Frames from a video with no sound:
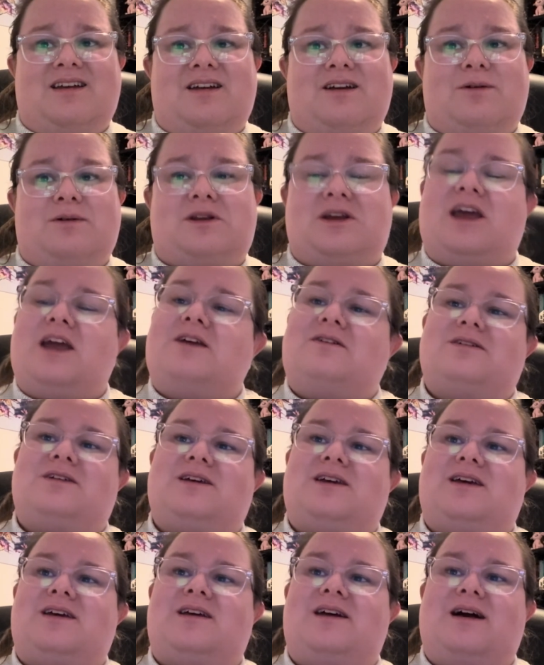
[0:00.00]
which I can't
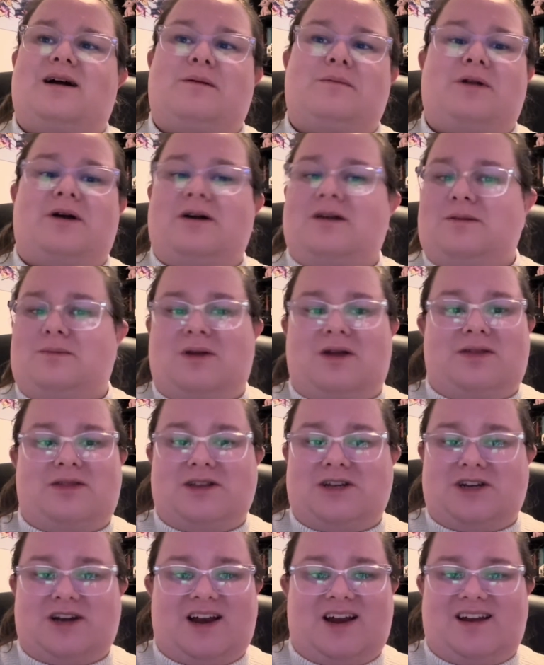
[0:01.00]
really, I'm not going to be on
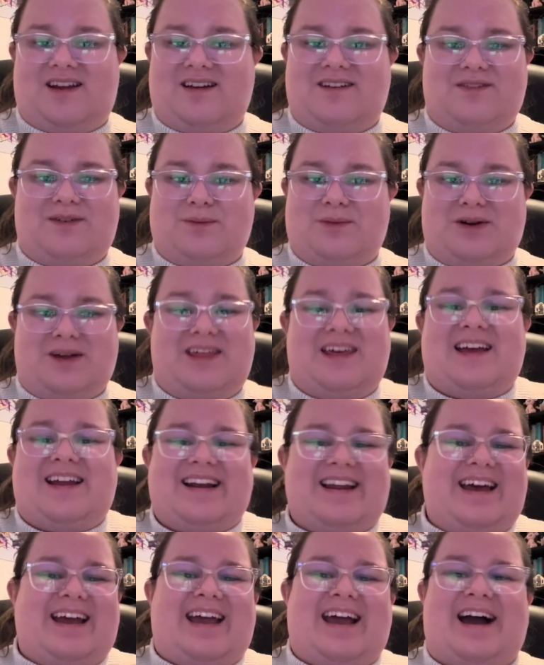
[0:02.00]
the train for more
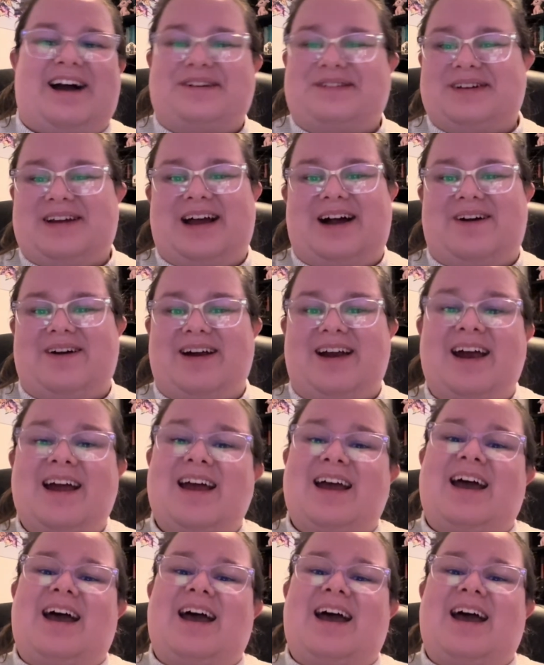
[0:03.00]
than like half an hour.